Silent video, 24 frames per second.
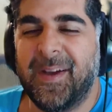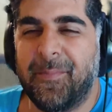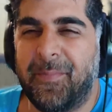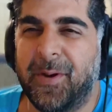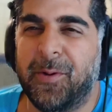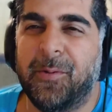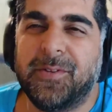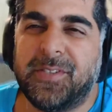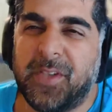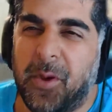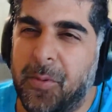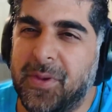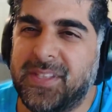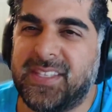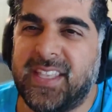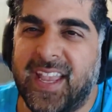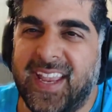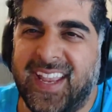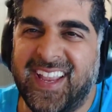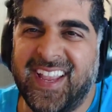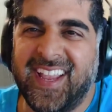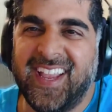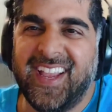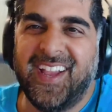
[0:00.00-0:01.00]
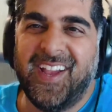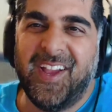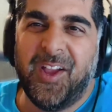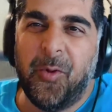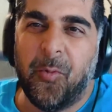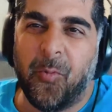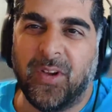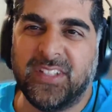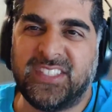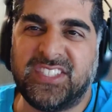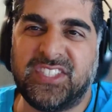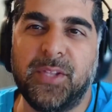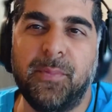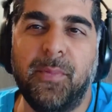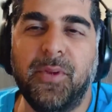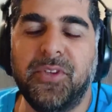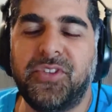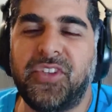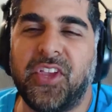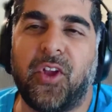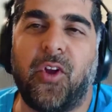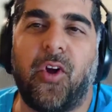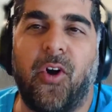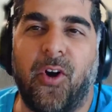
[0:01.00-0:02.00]
but it was always like what's the
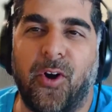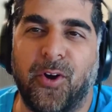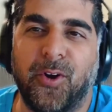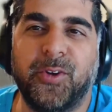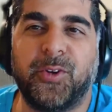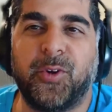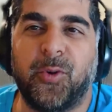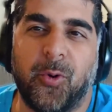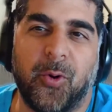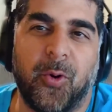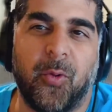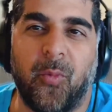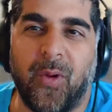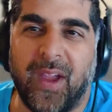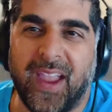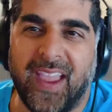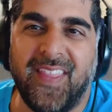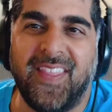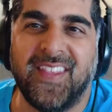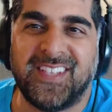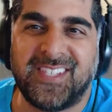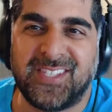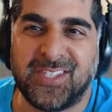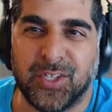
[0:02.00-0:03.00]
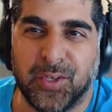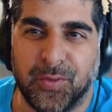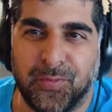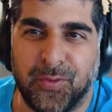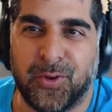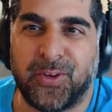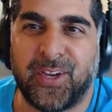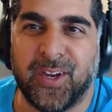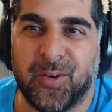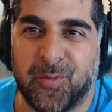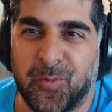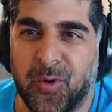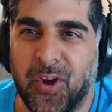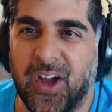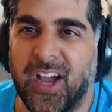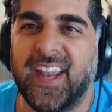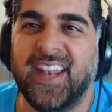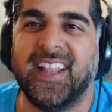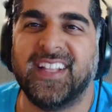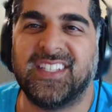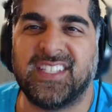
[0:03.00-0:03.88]
most like hardcore way this server can run?